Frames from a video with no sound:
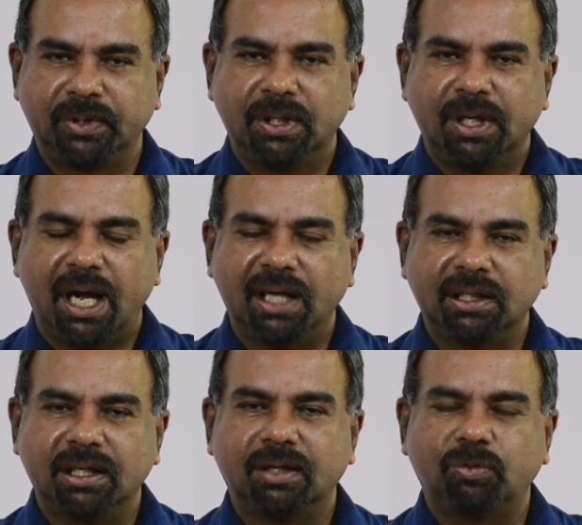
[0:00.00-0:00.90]
And
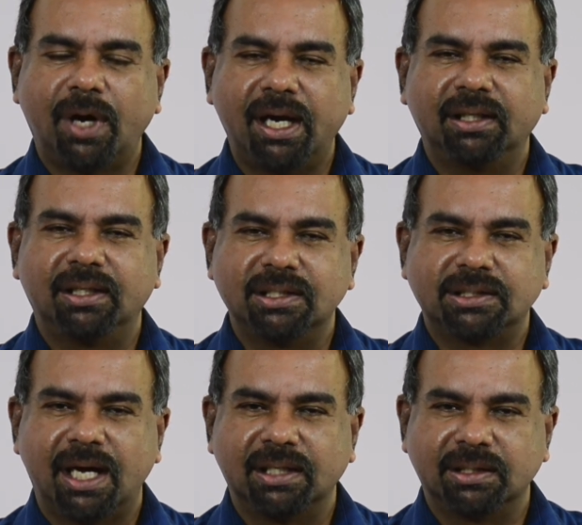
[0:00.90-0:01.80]
then while they
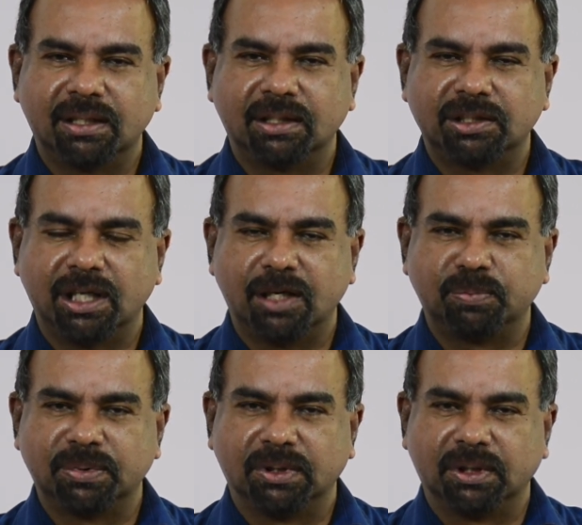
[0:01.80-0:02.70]
sat at the
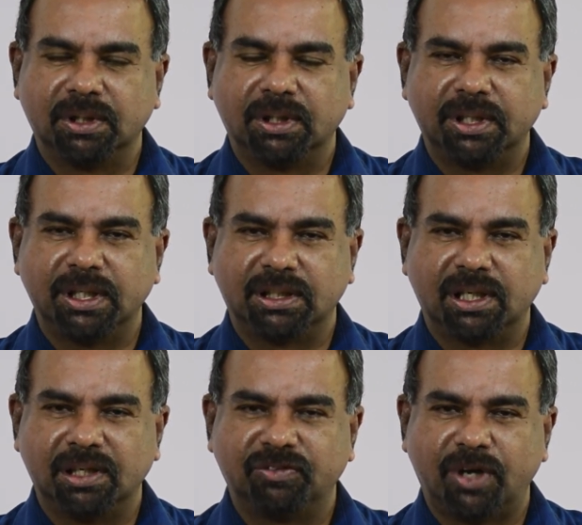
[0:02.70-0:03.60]
table,
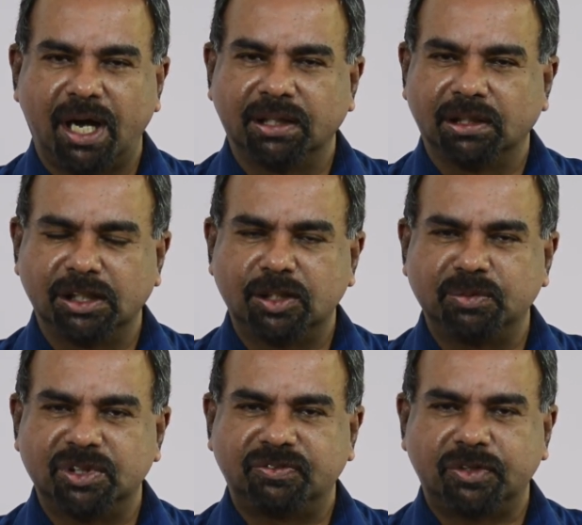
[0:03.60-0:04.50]
Heathcliff had a little bit
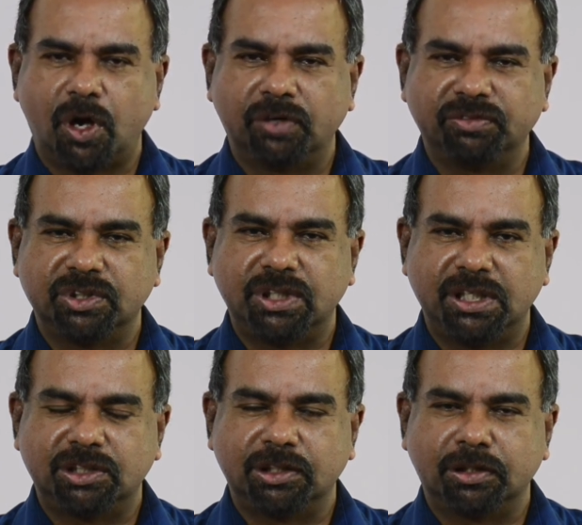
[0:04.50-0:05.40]
of
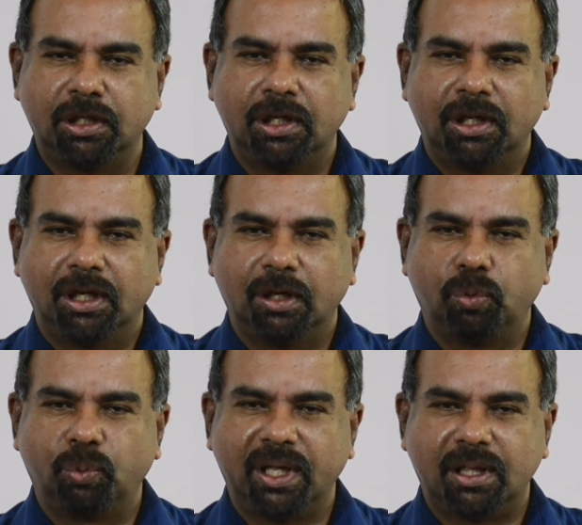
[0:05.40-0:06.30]
conversation
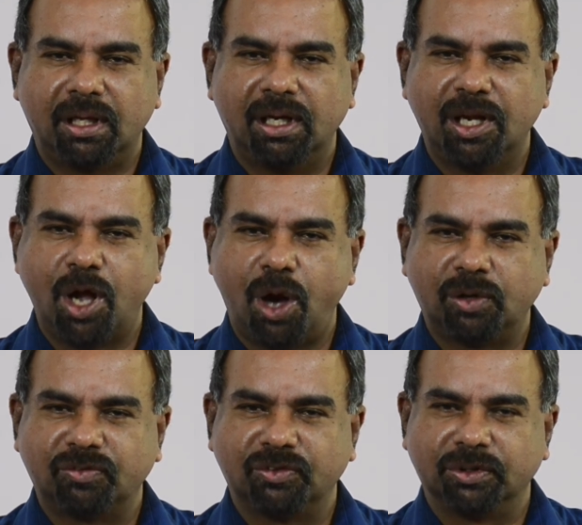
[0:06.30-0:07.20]
with
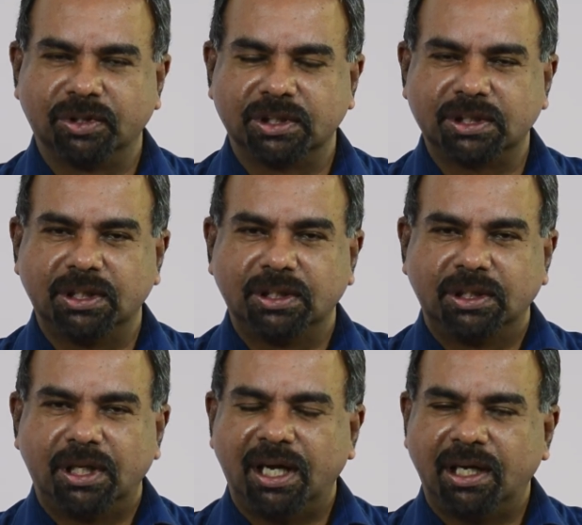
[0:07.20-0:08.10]
Lockwood.
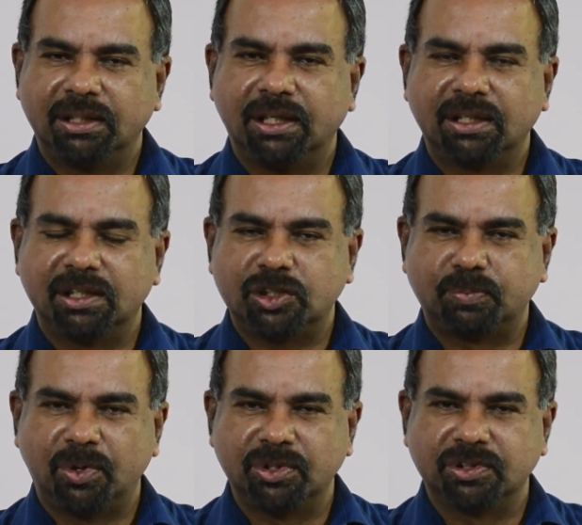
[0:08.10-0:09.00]
And at this
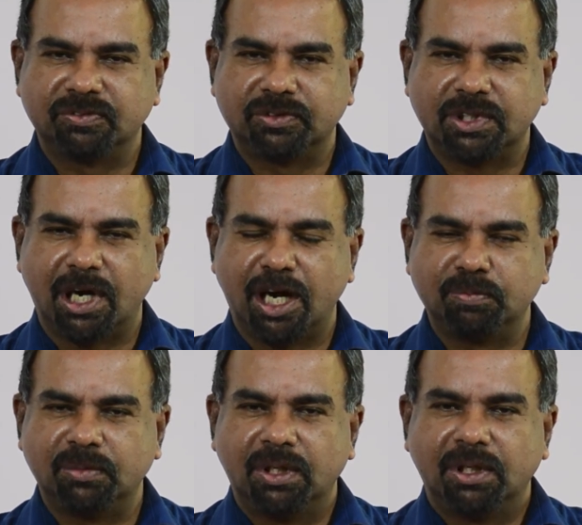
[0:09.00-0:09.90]
point of time,
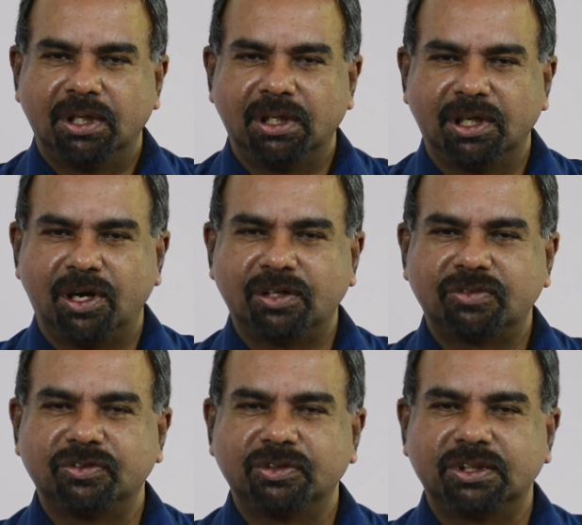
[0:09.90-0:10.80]

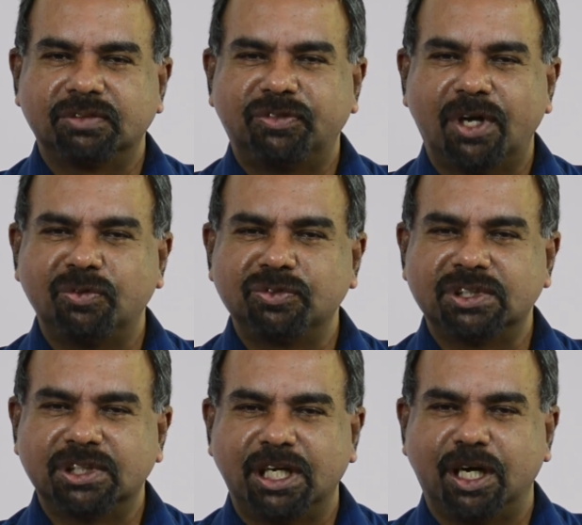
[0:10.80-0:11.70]
Lockwood found
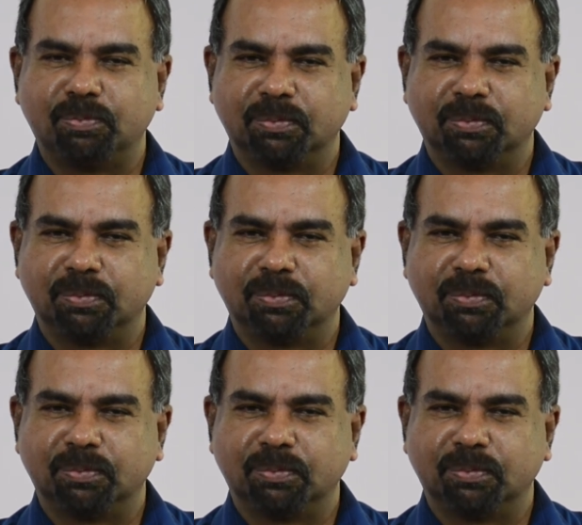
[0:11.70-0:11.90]
him